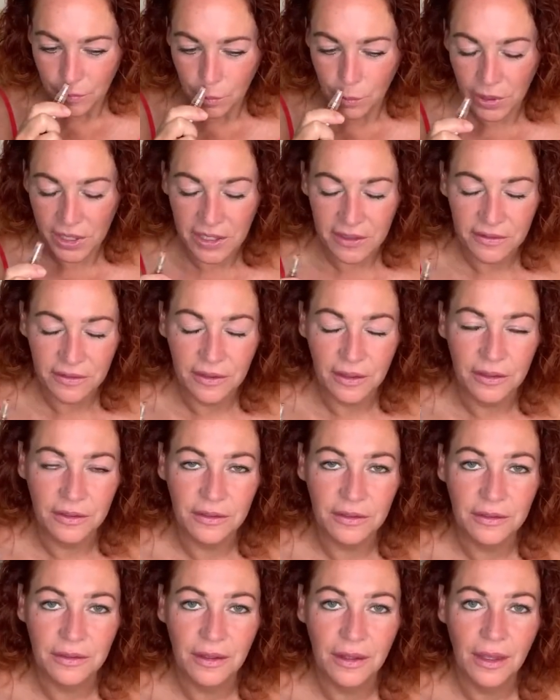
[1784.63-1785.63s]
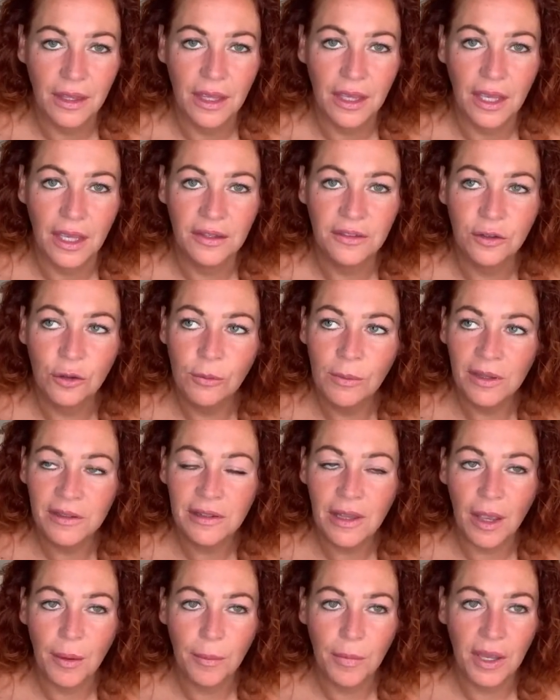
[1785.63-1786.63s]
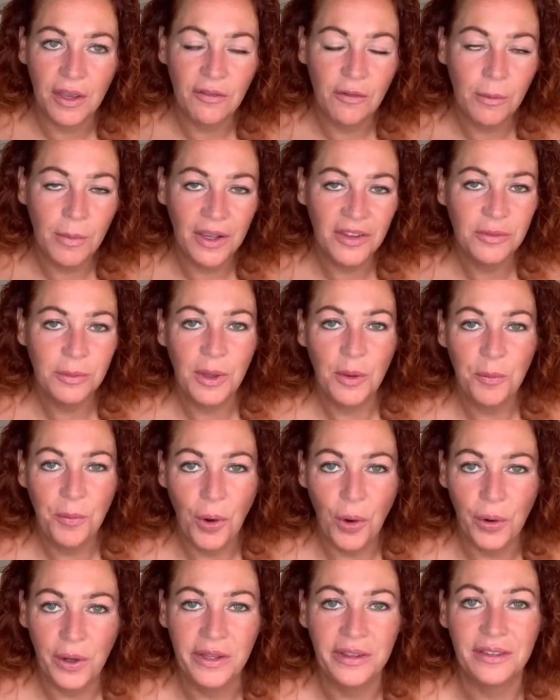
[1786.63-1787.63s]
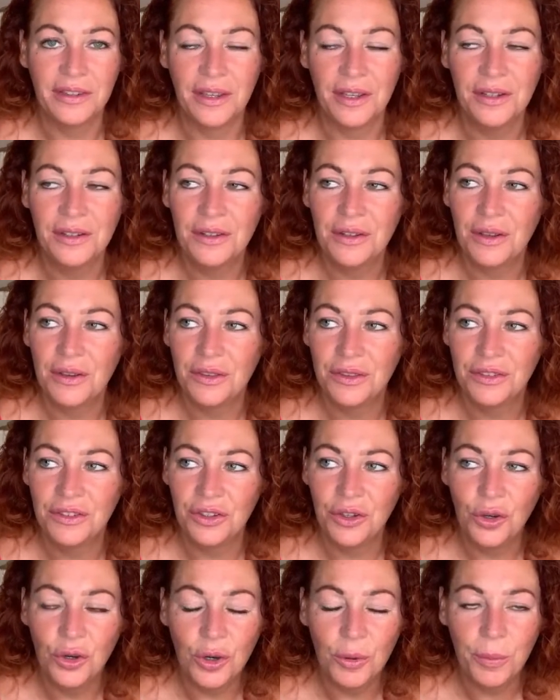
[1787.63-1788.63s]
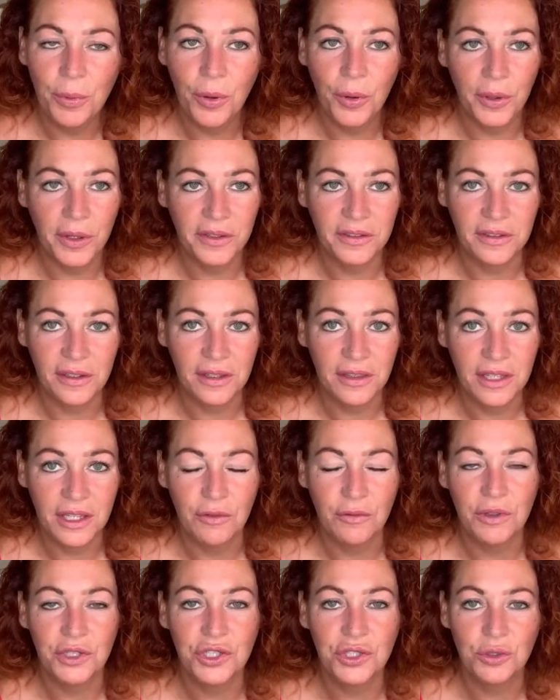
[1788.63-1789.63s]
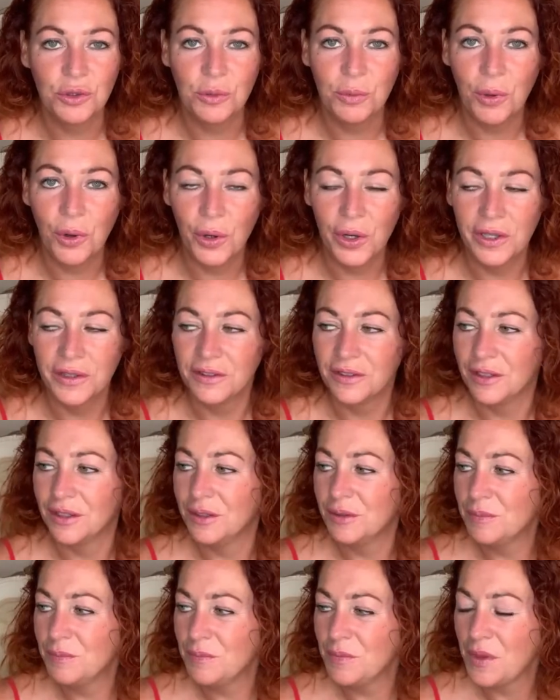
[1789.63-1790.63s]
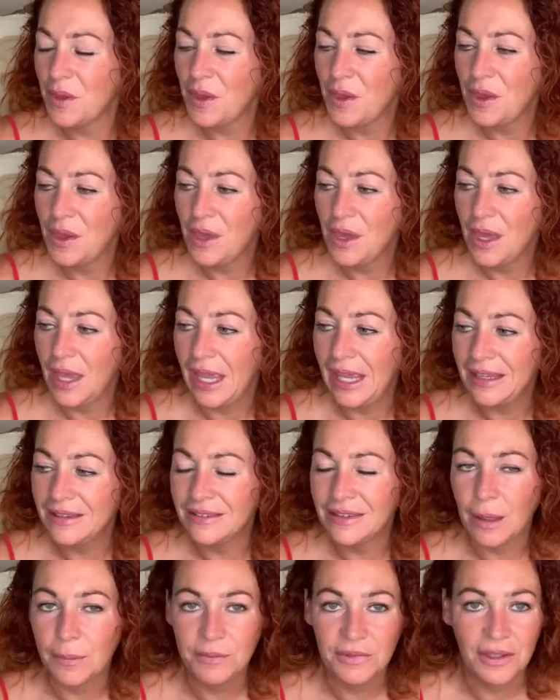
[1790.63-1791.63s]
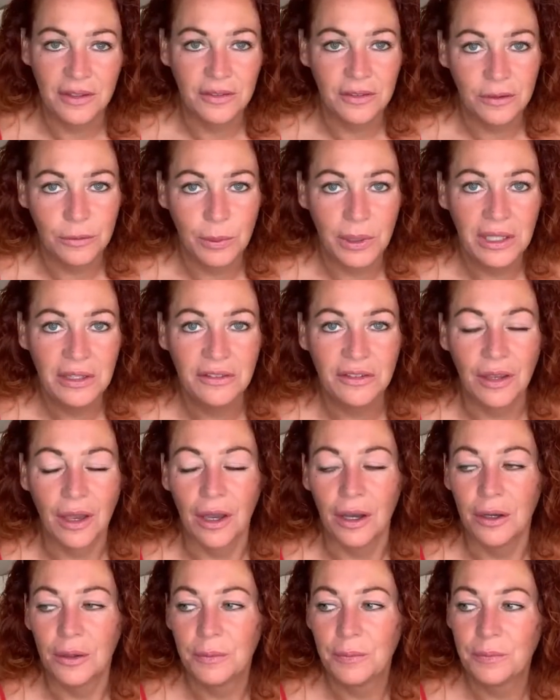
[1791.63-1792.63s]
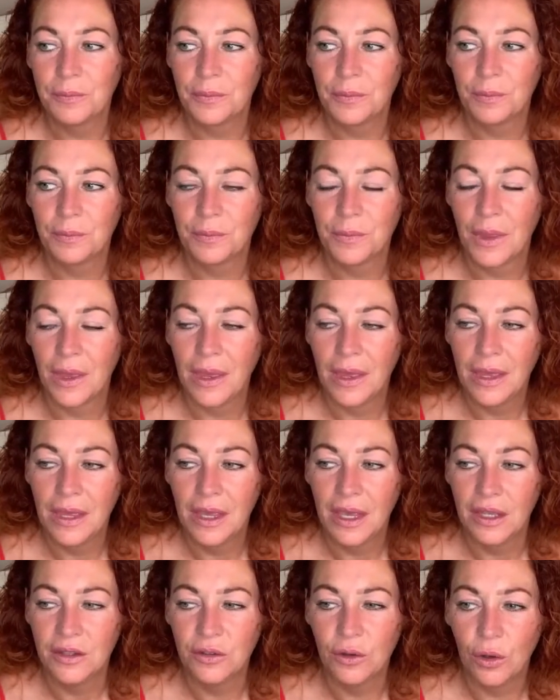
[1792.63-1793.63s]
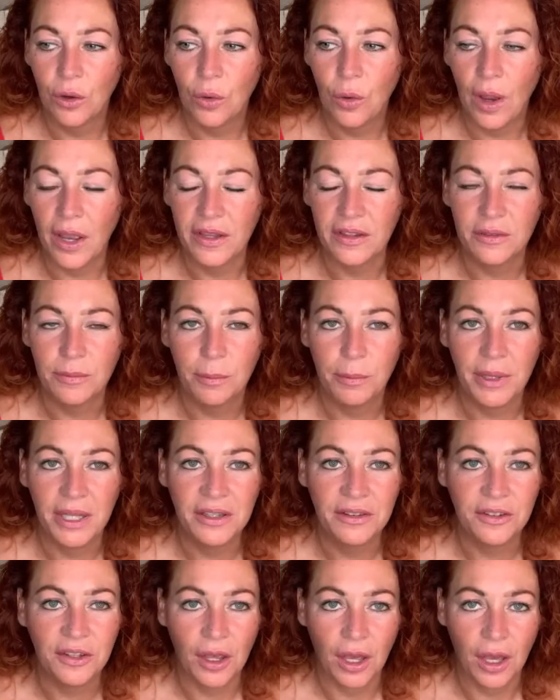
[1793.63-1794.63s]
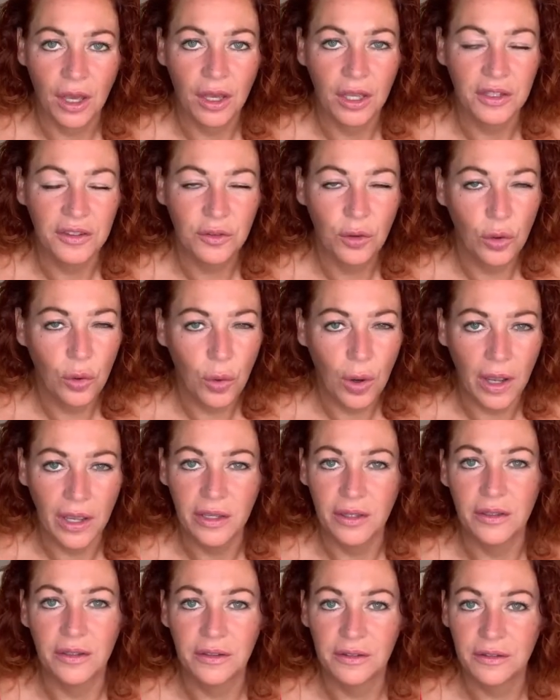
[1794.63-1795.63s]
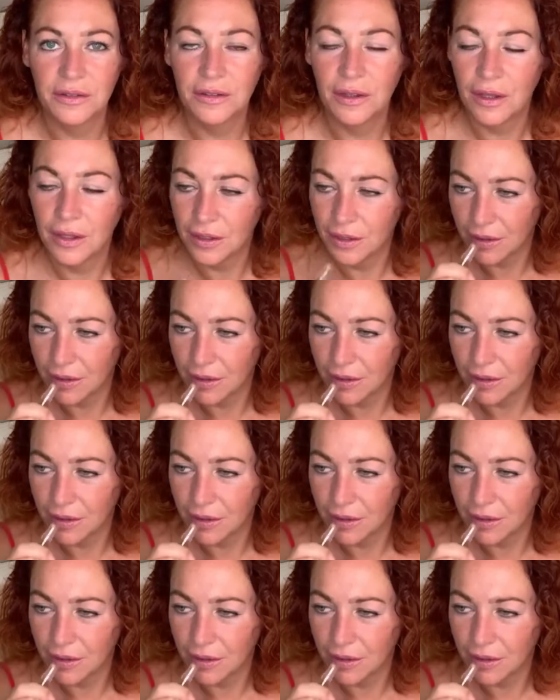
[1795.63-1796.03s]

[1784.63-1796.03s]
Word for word: but it's this, it's almost like, it reminds me of Poison, Dior Poison, the original Poison, except it's sweeter. It's not quite as bitter, it's not quite as...